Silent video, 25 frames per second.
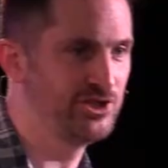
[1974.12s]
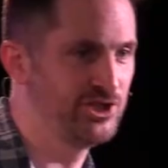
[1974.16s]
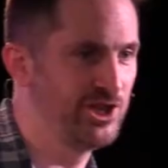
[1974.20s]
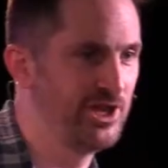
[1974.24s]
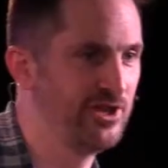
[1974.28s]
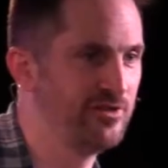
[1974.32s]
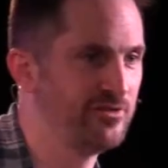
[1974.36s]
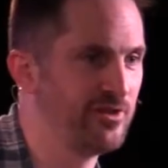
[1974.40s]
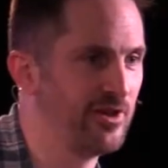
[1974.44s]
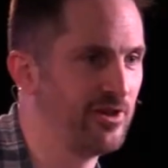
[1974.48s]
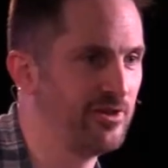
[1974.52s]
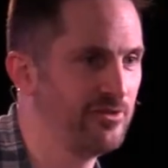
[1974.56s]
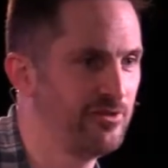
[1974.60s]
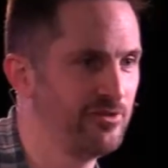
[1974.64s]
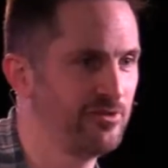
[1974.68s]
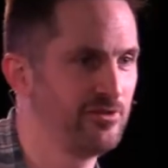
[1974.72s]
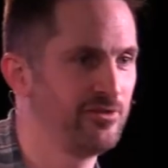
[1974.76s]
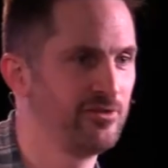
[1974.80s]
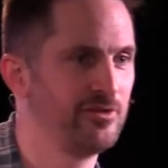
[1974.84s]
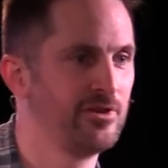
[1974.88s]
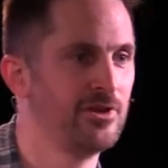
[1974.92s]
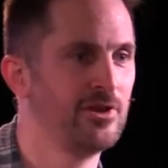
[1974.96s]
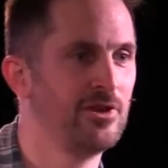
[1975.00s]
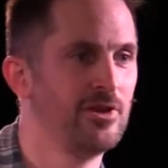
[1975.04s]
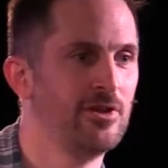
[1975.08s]
Jesus,
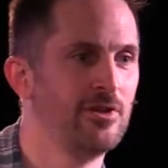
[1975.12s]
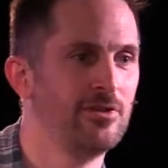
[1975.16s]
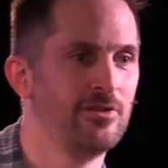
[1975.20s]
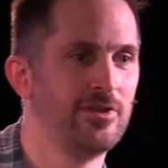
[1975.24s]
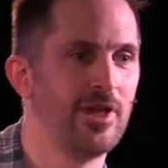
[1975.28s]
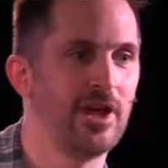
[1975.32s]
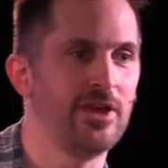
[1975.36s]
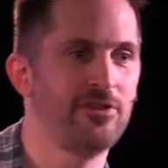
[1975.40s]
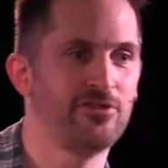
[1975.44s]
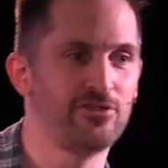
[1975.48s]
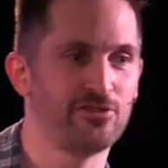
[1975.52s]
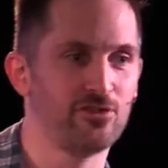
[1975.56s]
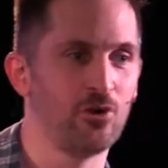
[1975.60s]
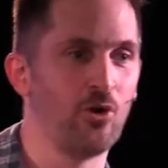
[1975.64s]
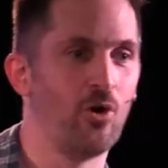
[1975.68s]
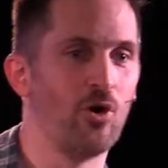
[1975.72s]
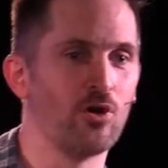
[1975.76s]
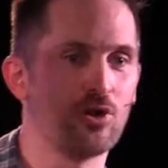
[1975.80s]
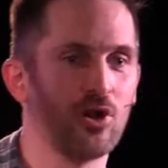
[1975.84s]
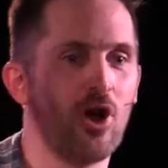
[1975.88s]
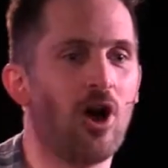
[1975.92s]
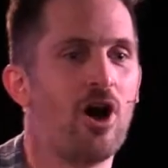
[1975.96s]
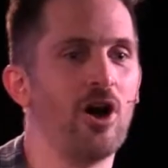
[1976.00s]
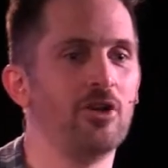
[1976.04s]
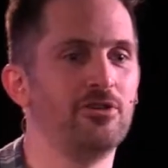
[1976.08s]
they saw
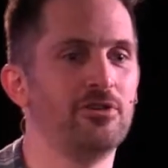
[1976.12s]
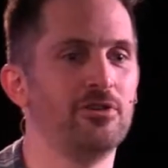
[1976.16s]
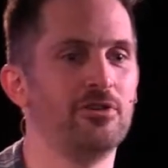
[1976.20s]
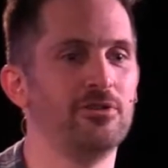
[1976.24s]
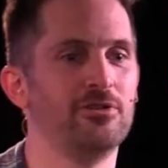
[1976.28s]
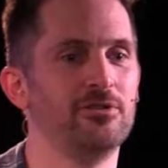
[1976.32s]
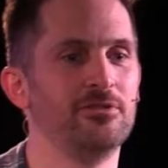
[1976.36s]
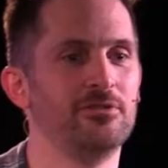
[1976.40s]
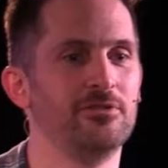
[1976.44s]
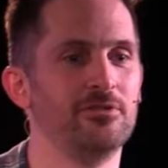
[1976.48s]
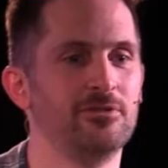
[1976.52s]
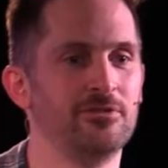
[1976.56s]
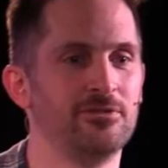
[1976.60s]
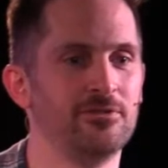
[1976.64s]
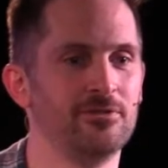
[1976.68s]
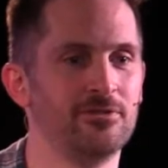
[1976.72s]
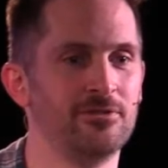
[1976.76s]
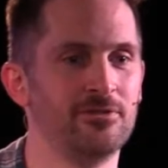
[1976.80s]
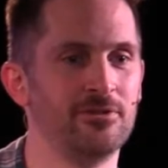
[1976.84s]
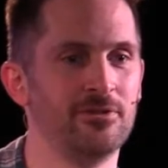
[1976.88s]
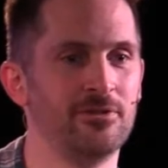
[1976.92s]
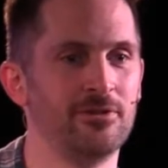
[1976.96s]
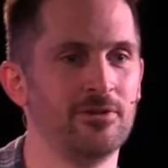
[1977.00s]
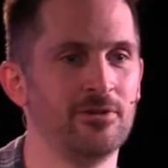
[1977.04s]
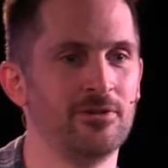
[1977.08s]
God.
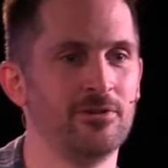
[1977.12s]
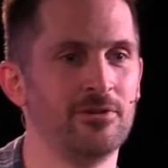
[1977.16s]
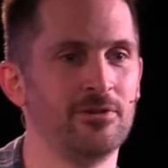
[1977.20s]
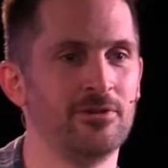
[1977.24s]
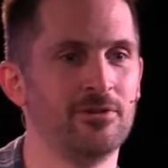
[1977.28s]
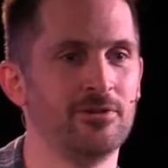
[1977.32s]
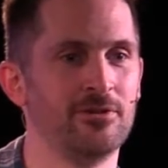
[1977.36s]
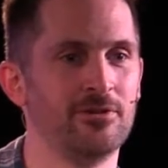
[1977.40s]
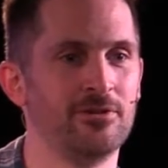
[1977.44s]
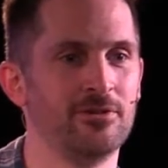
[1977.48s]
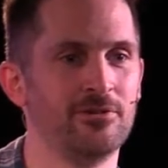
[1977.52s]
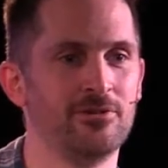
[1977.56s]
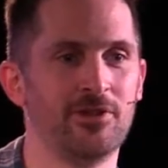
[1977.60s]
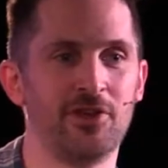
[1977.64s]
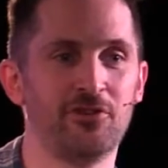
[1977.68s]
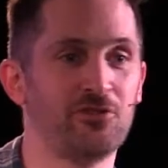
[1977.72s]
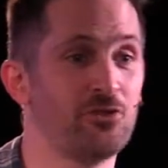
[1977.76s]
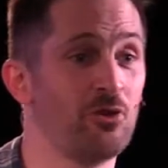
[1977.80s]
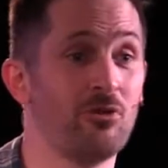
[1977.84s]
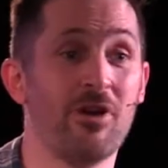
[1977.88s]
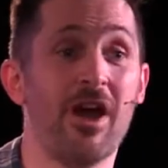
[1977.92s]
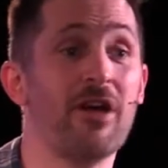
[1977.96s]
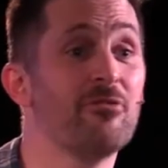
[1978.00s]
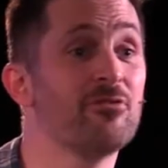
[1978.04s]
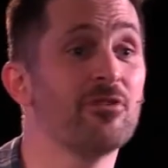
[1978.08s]
They
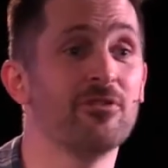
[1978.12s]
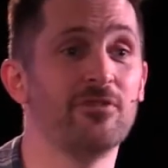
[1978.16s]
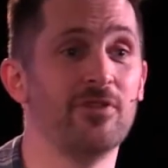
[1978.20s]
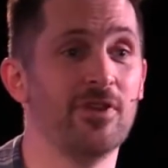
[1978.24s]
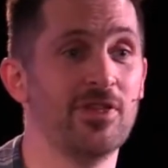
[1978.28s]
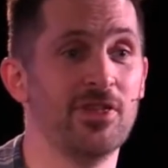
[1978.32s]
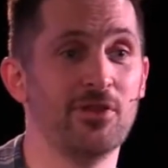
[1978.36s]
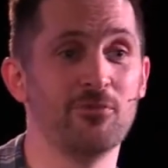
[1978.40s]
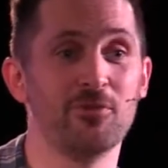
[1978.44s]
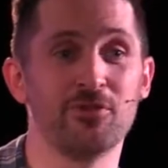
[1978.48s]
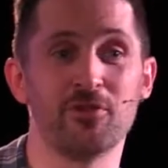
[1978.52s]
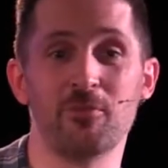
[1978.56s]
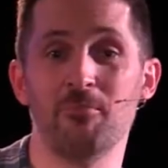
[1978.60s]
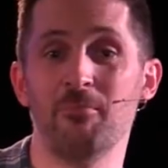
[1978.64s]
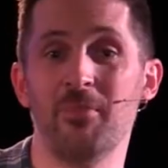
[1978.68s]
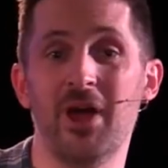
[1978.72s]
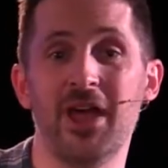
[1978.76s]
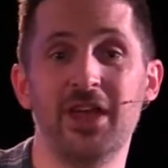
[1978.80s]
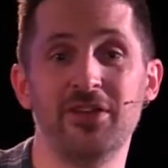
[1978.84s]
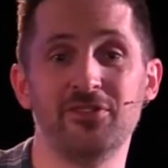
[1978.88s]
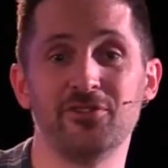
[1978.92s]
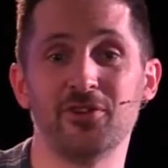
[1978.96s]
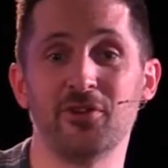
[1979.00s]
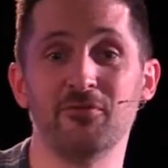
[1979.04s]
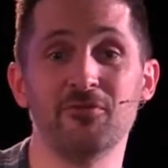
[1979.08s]
saw everything that was
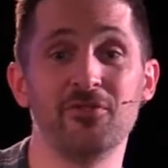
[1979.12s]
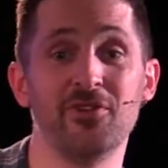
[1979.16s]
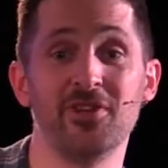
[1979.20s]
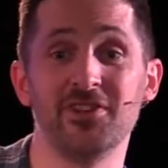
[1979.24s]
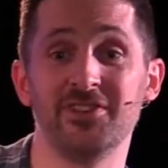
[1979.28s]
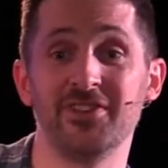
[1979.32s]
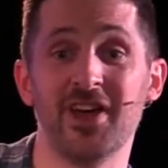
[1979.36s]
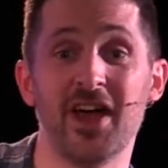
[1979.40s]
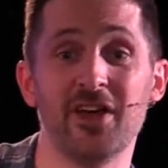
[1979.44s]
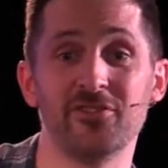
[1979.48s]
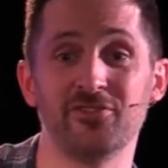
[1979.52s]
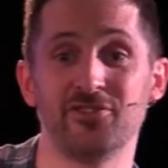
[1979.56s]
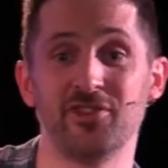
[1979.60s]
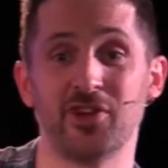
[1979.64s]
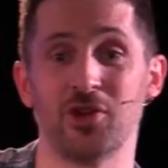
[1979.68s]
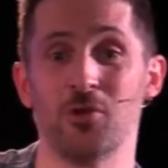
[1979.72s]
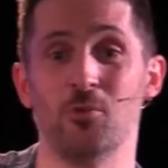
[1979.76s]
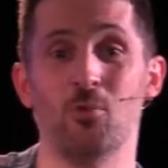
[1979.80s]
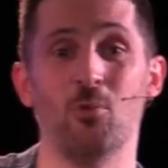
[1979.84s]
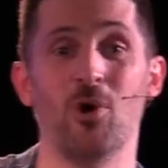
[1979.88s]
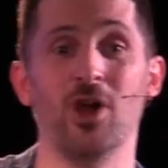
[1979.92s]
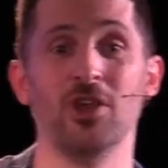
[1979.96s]
amazing and fantastic and